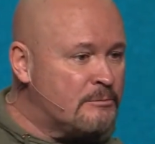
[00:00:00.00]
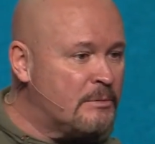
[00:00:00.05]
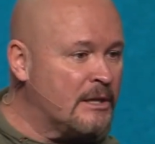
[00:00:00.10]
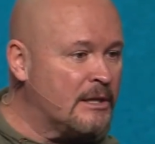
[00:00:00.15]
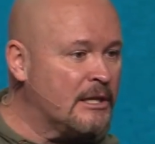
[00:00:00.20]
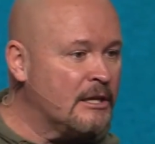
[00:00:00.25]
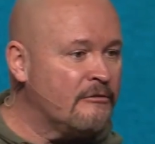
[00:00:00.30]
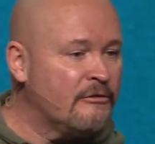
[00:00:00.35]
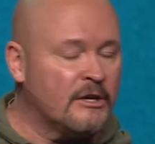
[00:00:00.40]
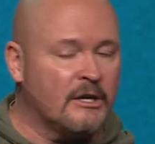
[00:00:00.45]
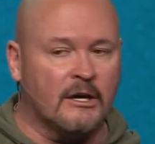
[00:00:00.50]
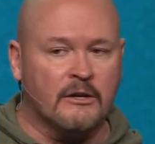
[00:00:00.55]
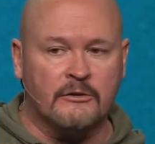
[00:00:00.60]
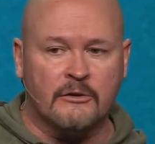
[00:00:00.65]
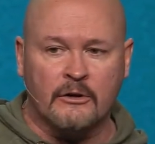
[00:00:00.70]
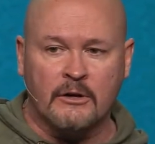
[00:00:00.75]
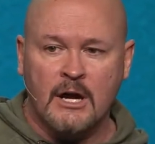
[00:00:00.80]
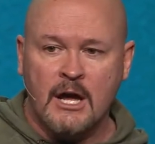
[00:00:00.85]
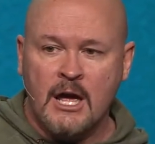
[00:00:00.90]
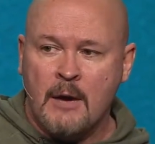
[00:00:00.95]
been living
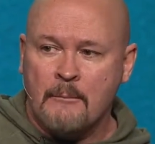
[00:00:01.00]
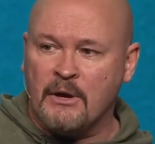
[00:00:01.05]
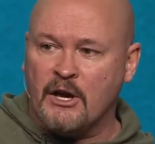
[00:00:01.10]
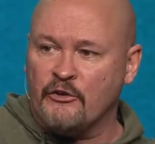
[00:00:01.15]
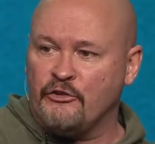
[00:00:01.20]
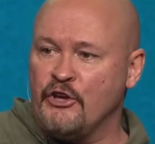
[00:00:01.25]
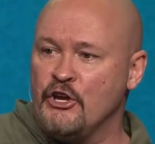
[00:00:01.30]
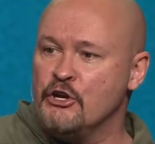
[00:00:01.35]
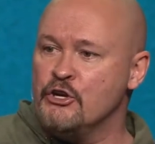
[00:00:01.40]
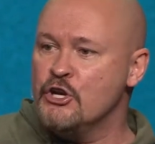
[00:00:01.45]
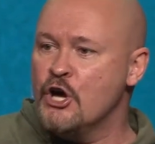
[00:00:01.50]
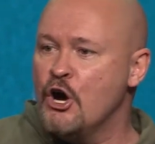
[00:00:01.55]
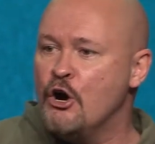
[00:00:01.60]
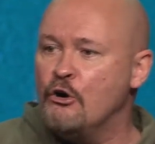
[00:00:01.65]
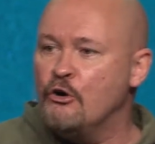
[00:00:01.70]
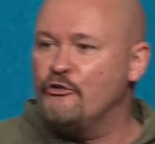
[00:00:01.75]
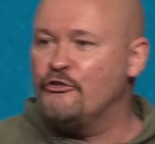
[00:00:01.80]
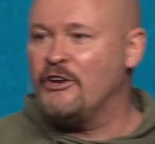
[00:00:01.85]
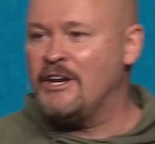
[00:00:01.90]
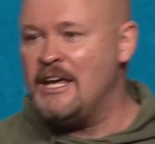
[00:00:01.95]
under because he
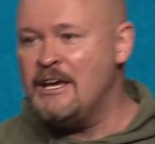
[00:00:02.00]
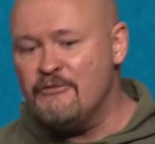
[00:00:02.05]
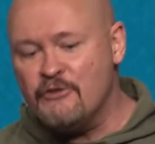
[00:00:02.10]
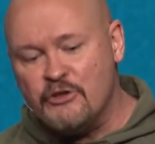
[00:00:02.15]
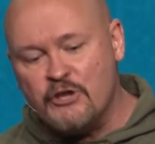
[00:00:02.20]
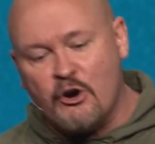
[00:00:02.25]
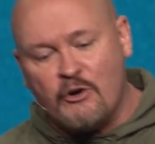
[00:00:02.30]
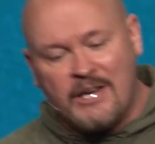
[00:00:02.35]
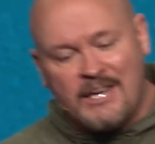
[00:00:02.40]
knows that even though